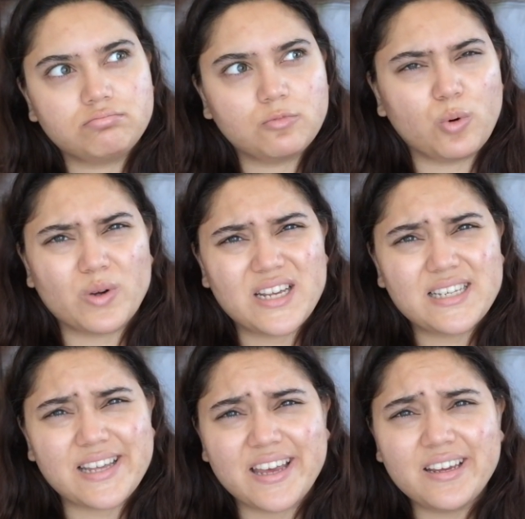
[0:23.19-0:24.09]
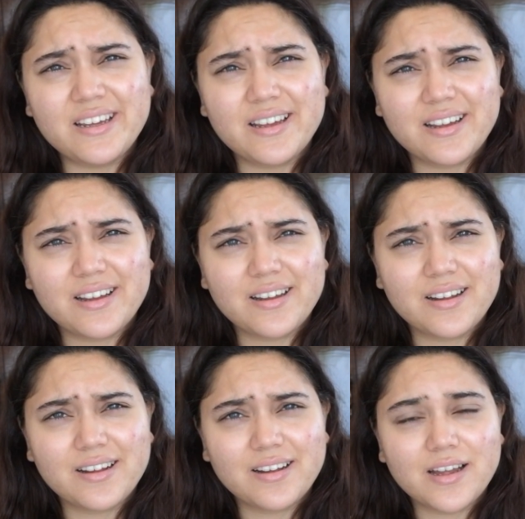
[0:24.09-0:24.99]
What was I saying?
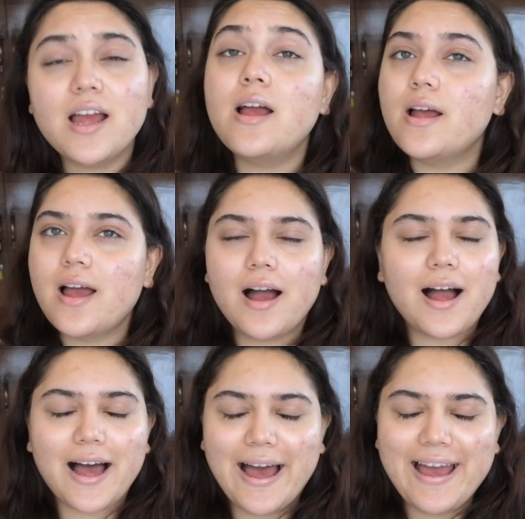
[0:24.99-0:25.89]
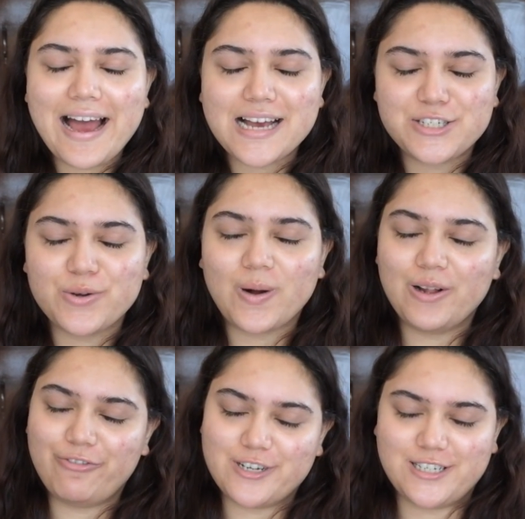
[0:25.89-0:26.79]
I asked you
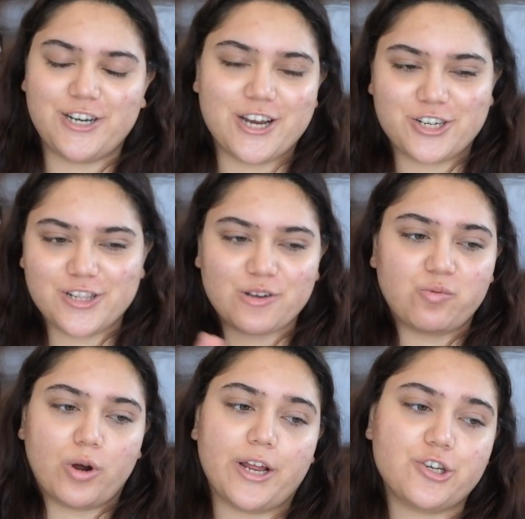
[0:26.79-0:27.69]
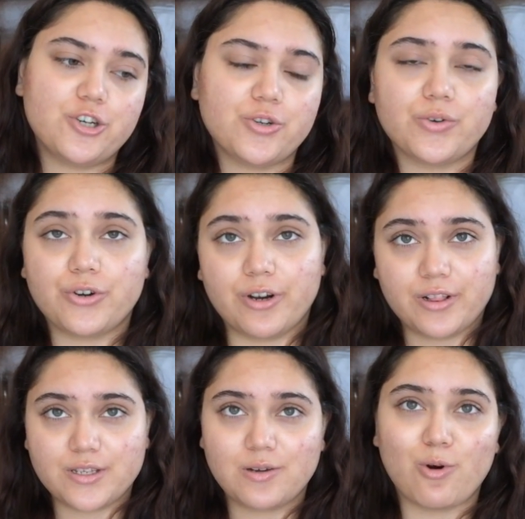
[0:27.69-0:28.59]
all for suggestions of what I should do
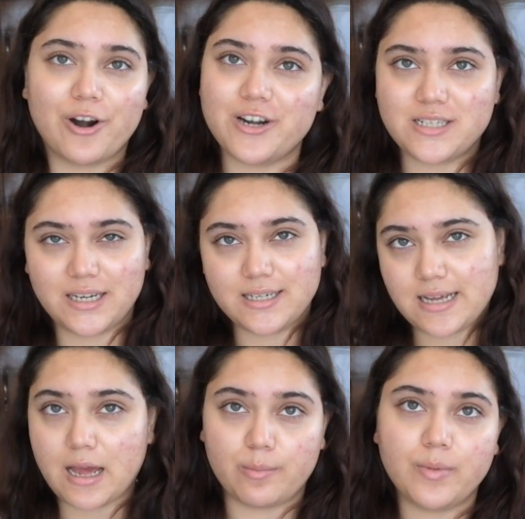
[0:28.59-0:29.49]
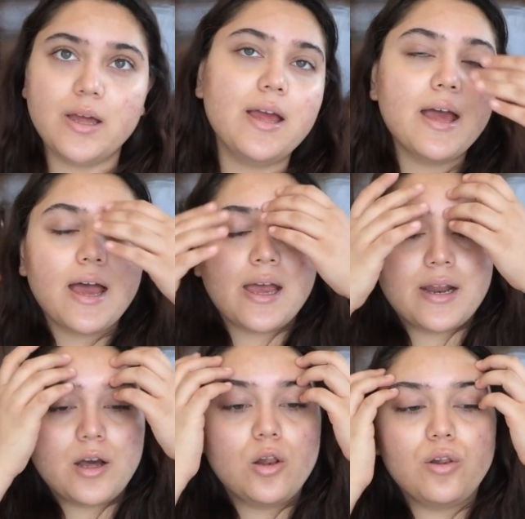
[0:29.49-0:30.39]
during this quarantine time,
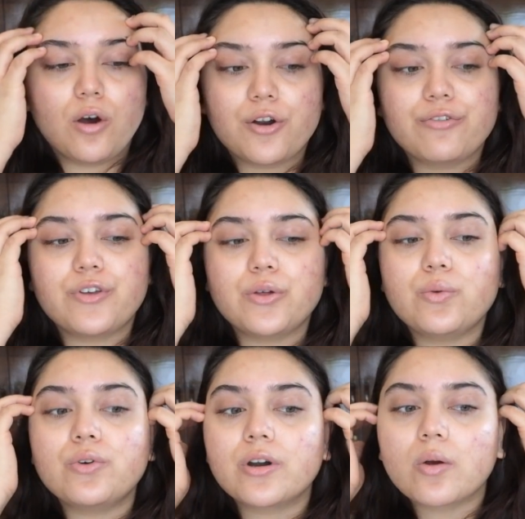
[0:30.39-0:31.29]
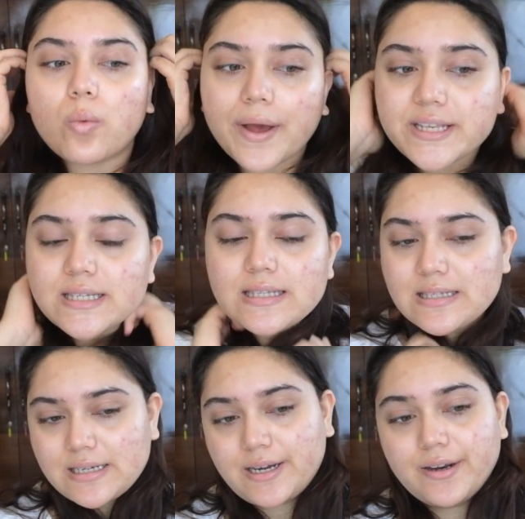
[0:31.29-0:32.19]
and a lot of you
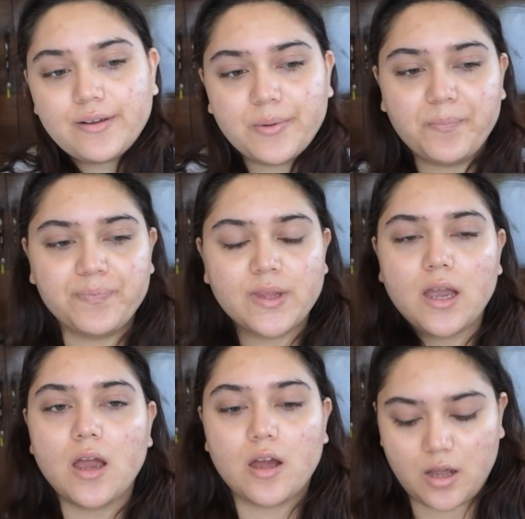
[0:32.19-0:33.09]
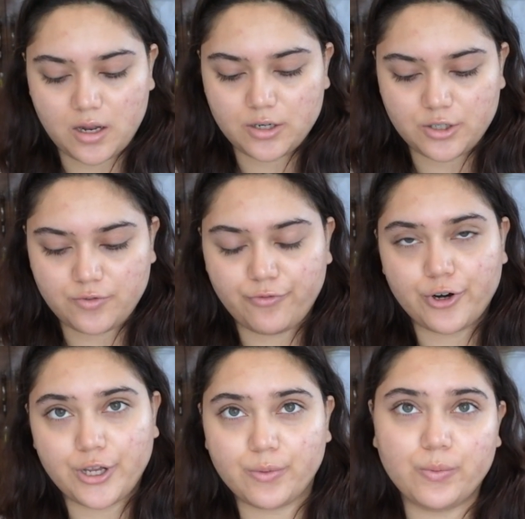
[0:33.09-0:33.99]
requested
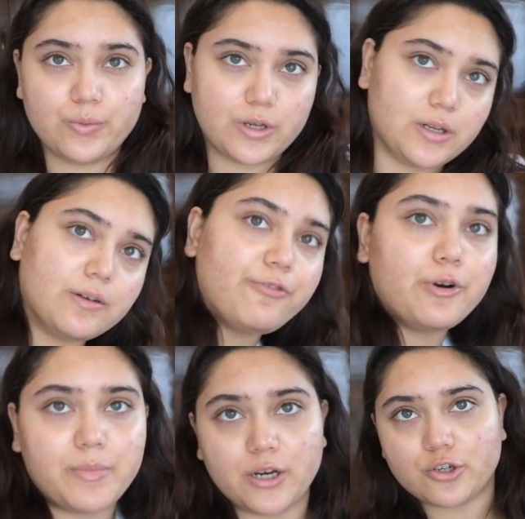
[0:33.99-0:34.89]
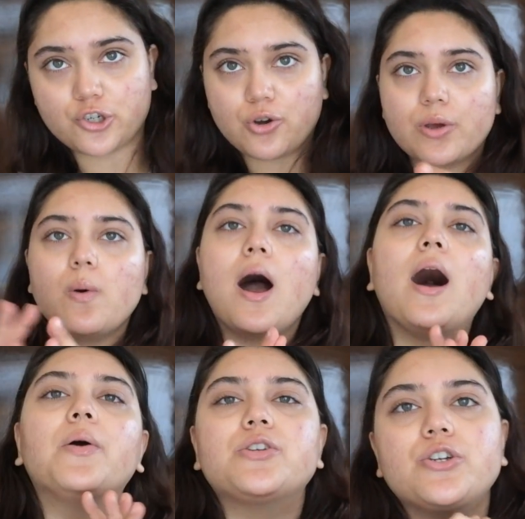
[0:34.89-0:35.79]
for me to show you
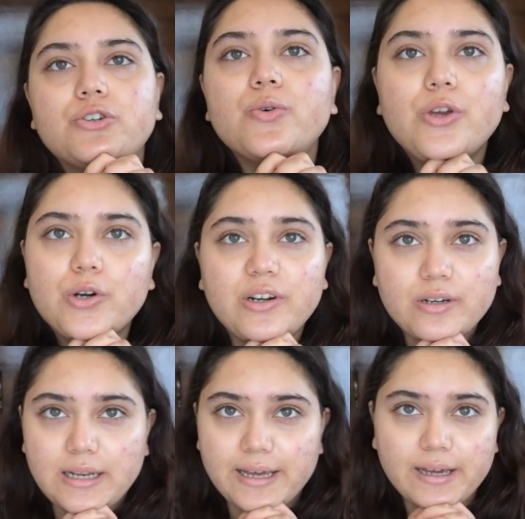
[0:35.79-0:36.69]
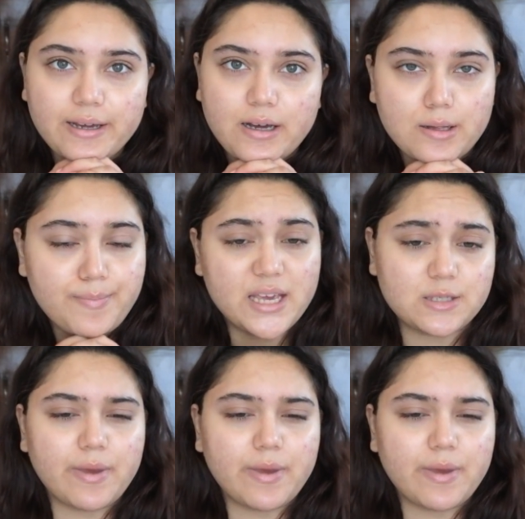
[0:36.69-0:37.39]
how to do your base